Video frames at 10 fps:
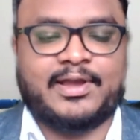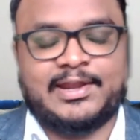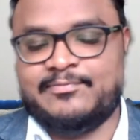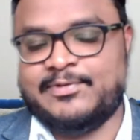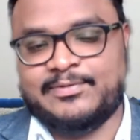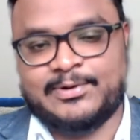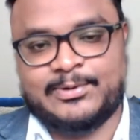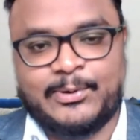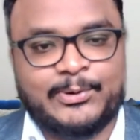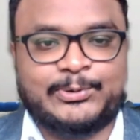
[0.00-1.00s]
and we will
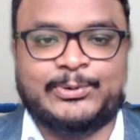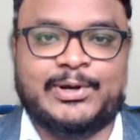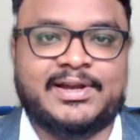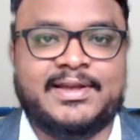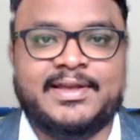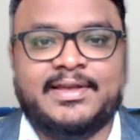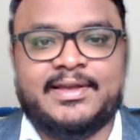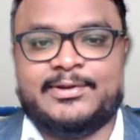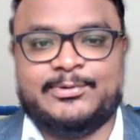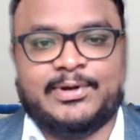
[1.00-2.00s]
go to a
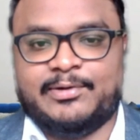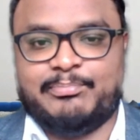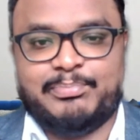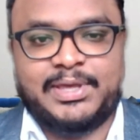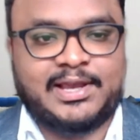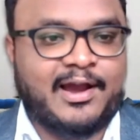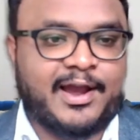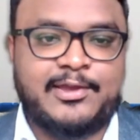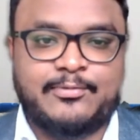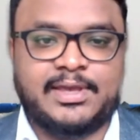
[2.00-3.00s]
to a big
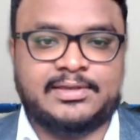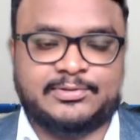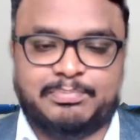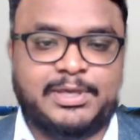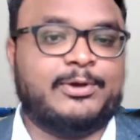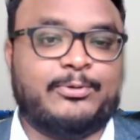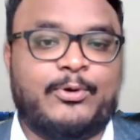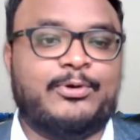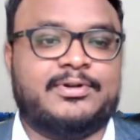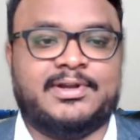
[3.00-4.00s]
highway it's a big
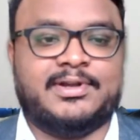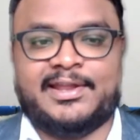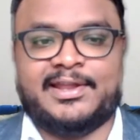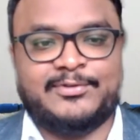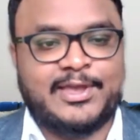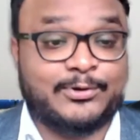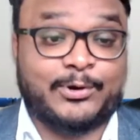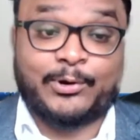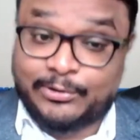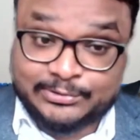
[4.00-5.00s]
road and we have to
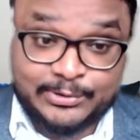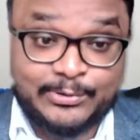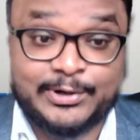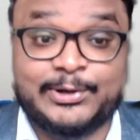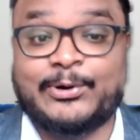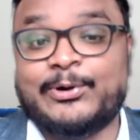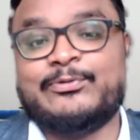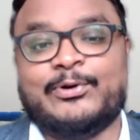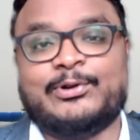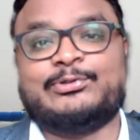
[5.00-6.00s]
cross the road in order
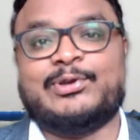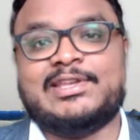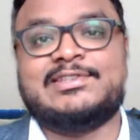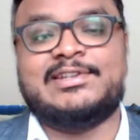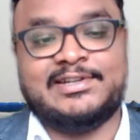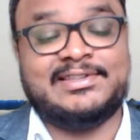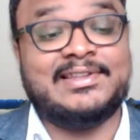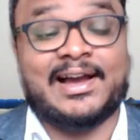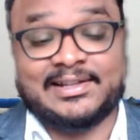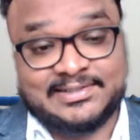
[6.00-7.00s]
for us to actually reach
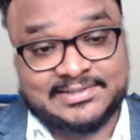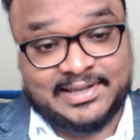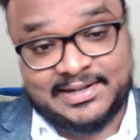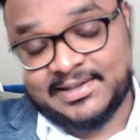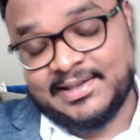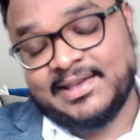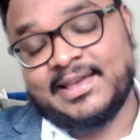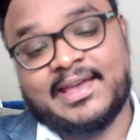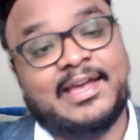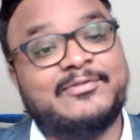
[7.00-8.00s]
the other side
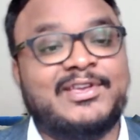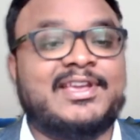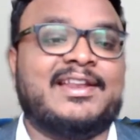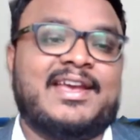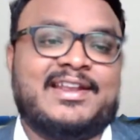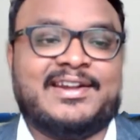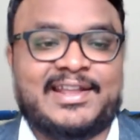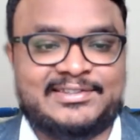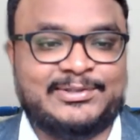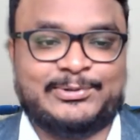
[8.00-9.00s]
and we can get a
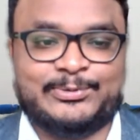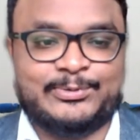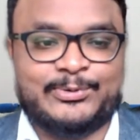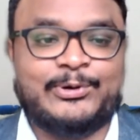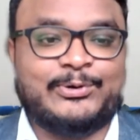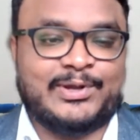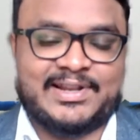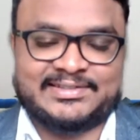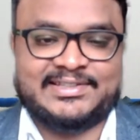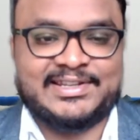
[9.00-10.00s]
taxi to go to a
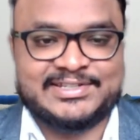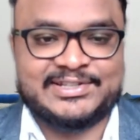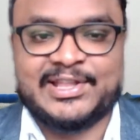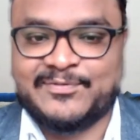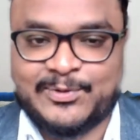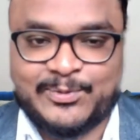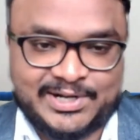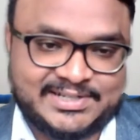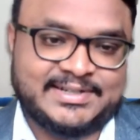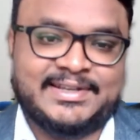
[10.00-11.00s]
destination that we
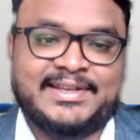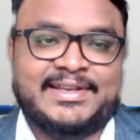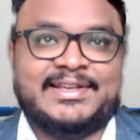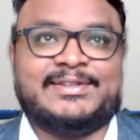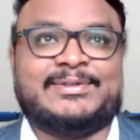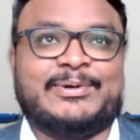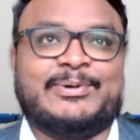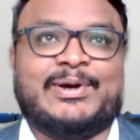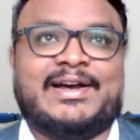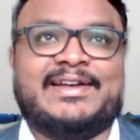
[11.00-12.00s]
wanted so
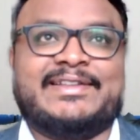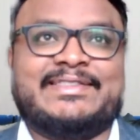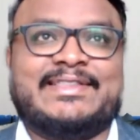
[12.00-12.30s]
uh, that